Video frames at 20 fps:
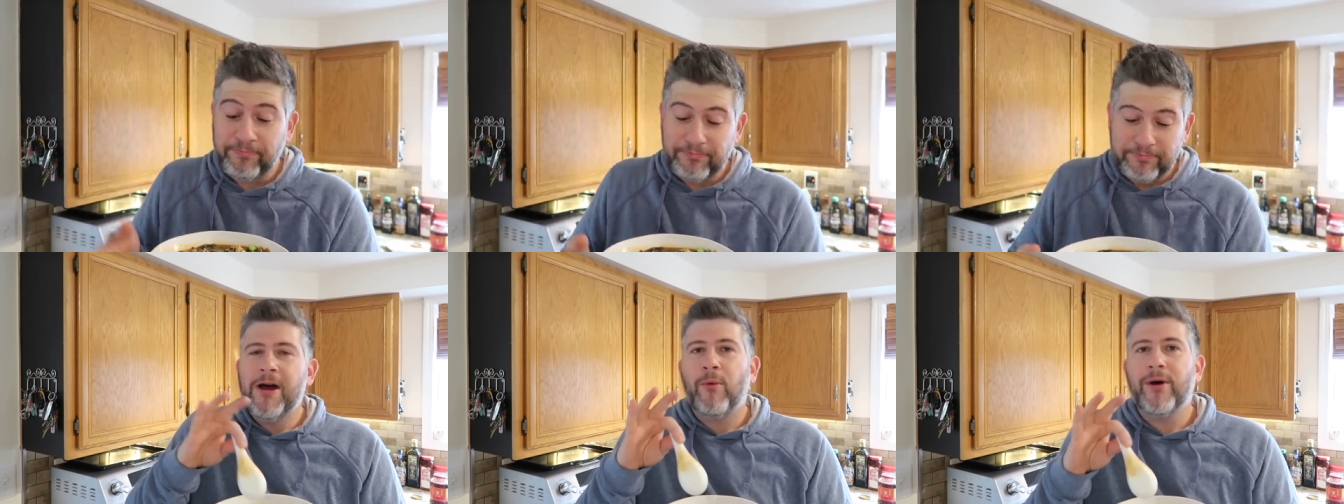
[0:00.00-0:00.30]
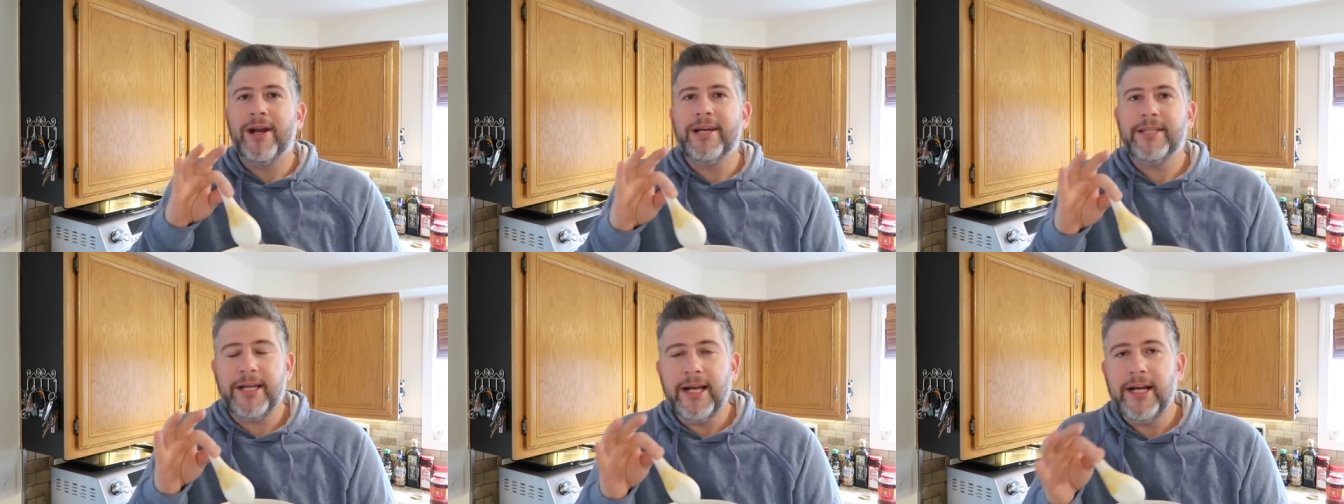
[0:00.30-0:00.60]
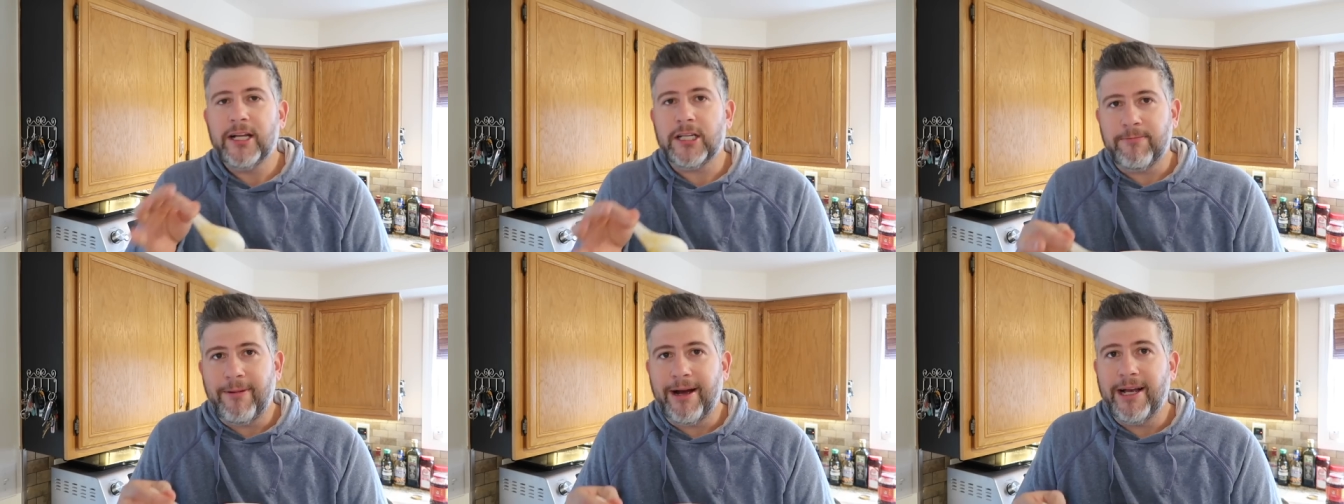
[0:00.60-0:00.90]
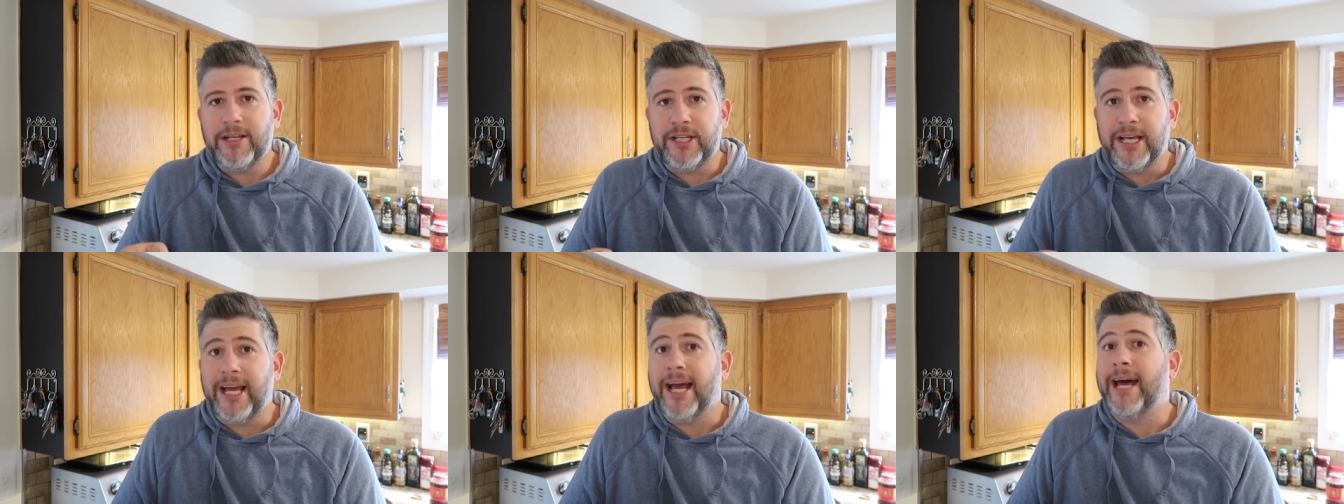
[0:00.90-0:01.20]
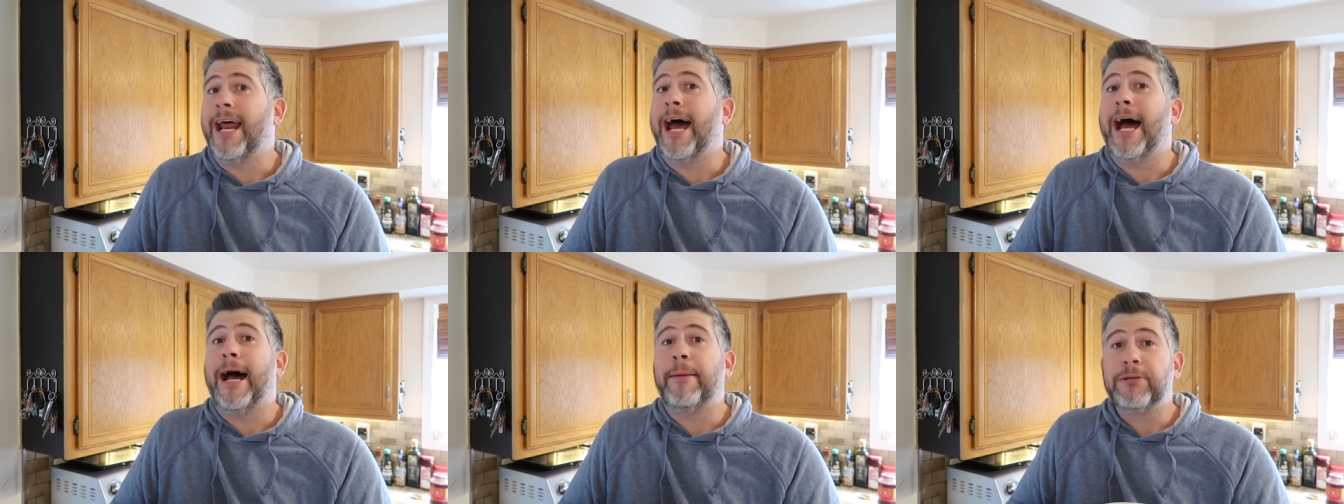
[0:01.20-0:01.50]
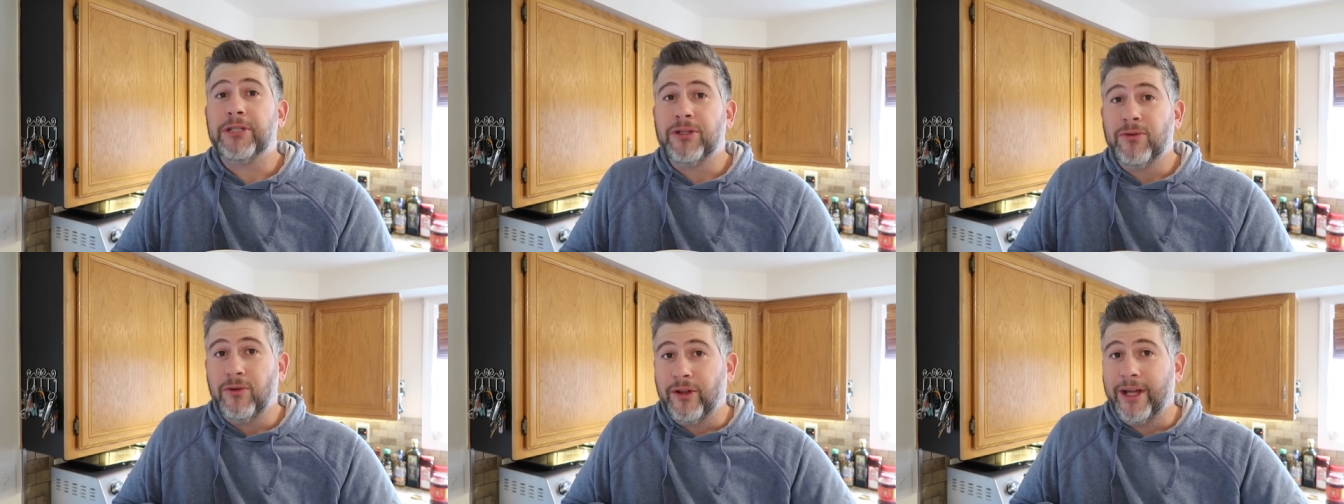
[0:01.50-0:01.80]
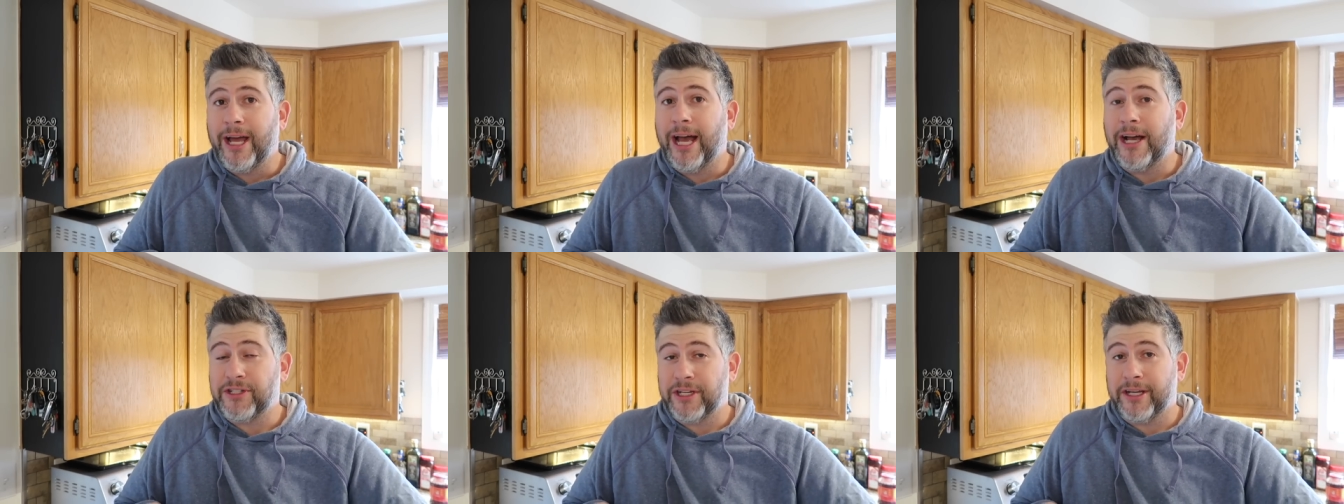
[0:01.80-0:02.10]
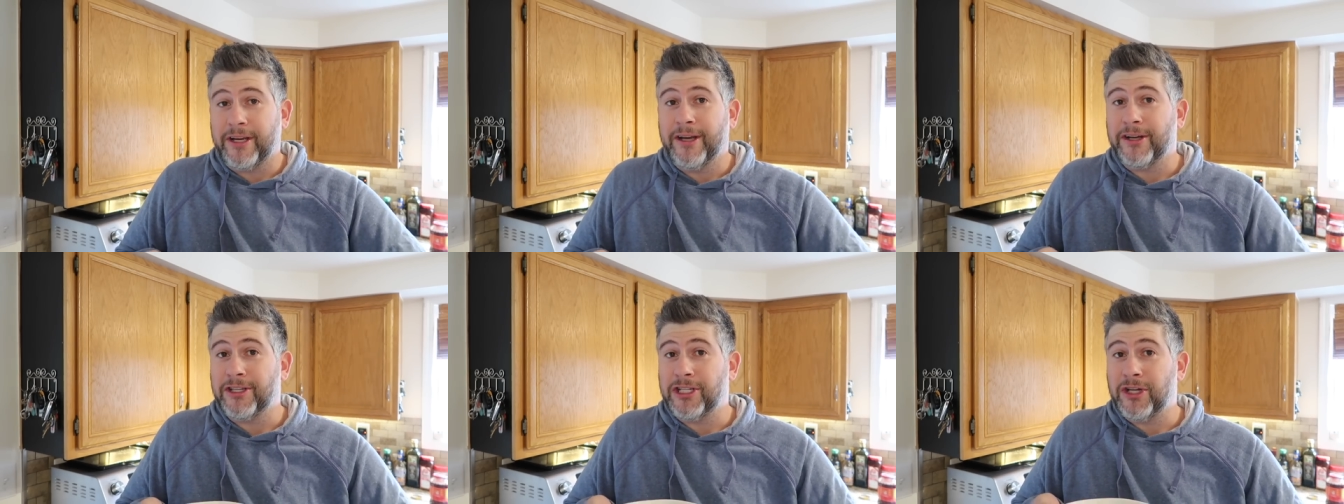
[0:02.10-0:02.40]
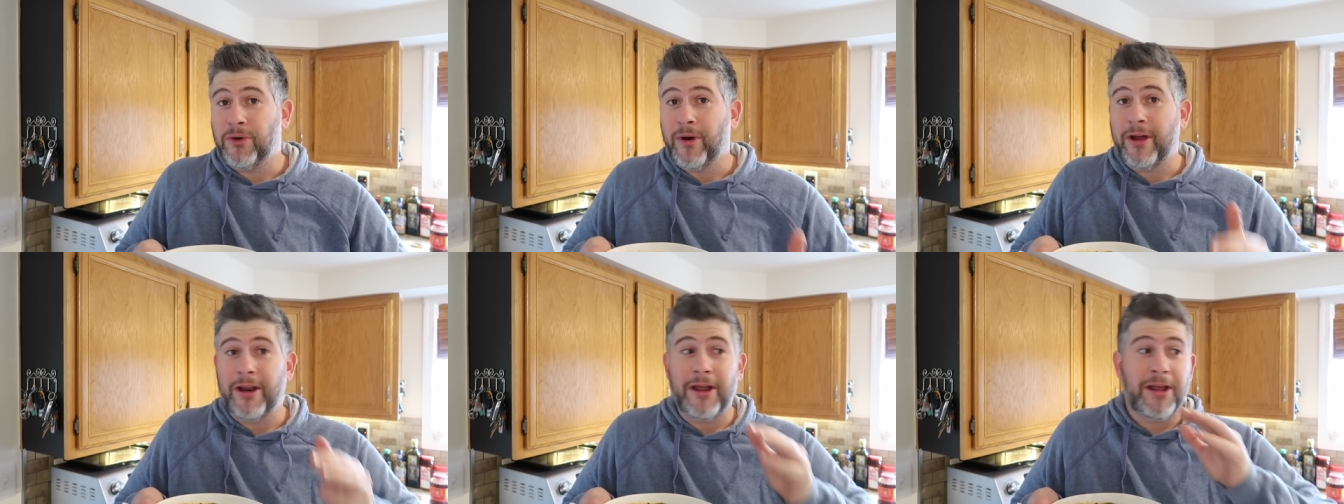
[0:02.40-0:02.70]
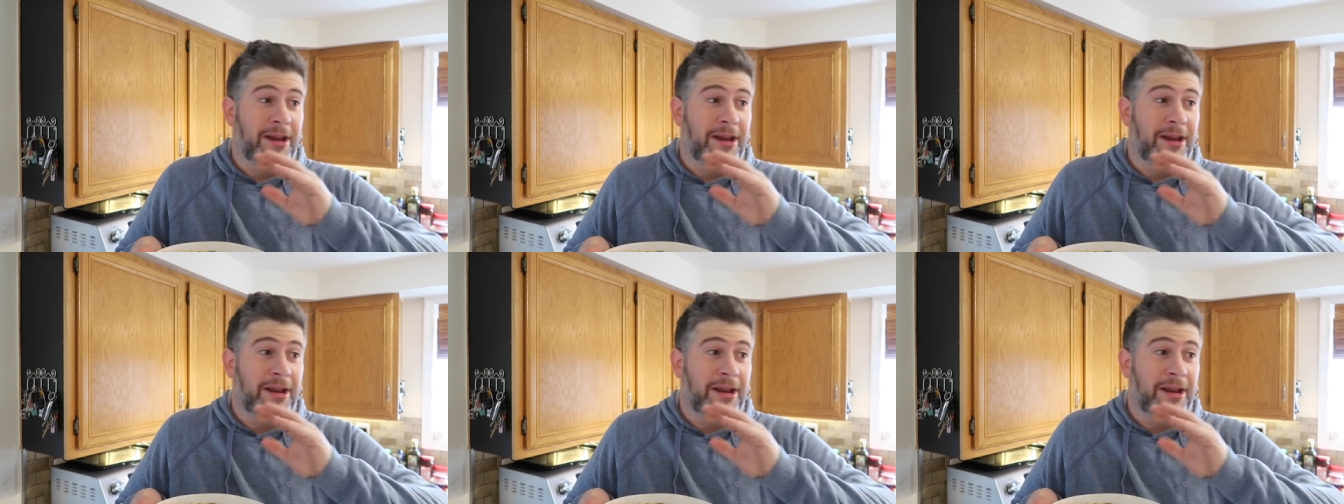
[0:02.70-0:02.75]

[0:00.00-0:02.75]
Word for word: Now, when I say it's spicy, it absolutely has a kick to it.